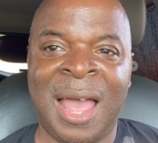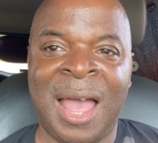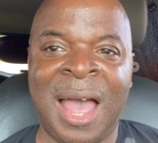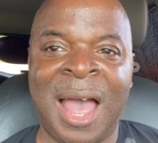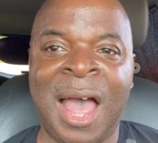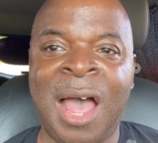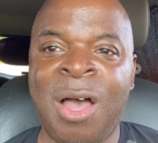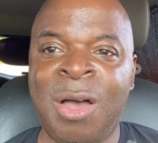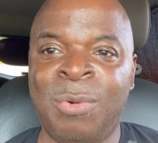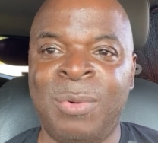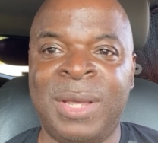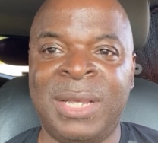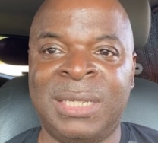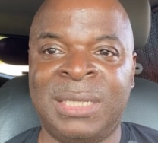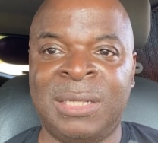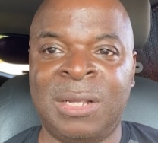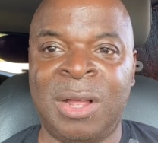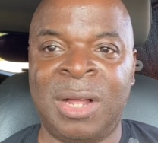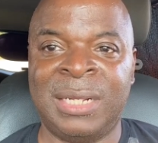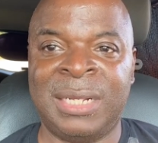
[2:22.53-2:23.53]
I always
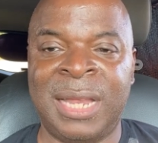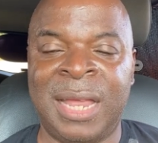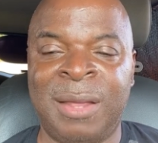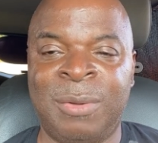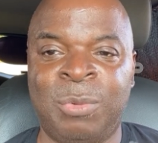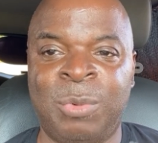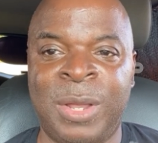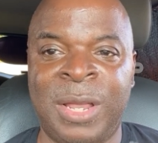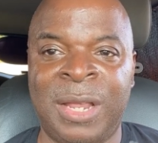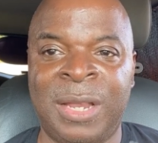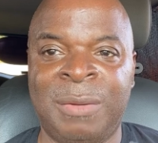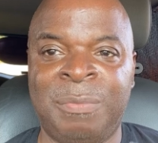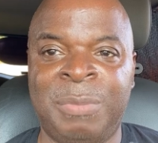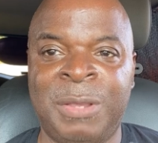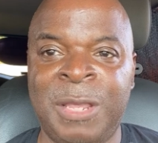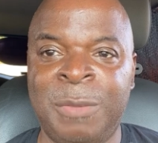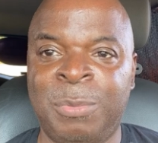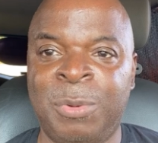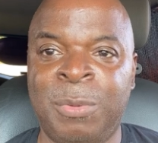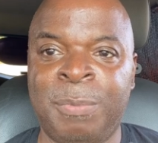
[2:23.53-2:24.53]
thought that when
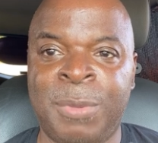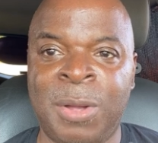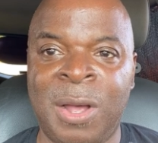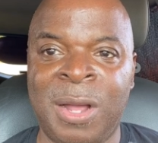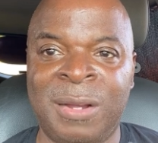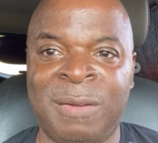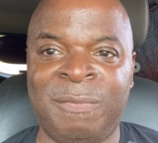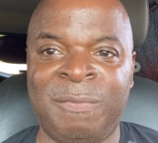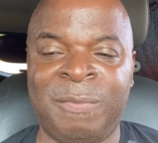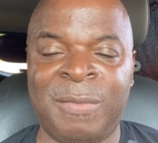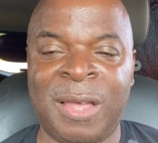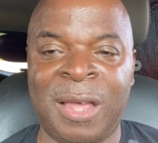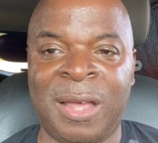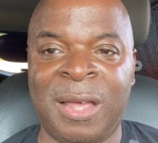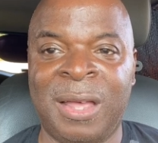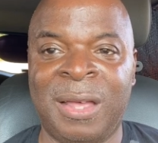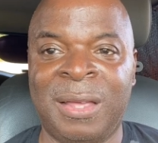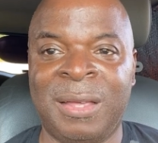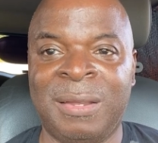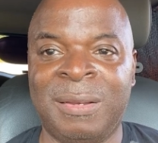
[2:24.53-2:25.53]
people bought
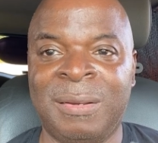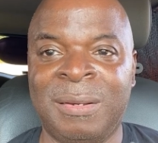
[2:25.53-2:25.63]
uh,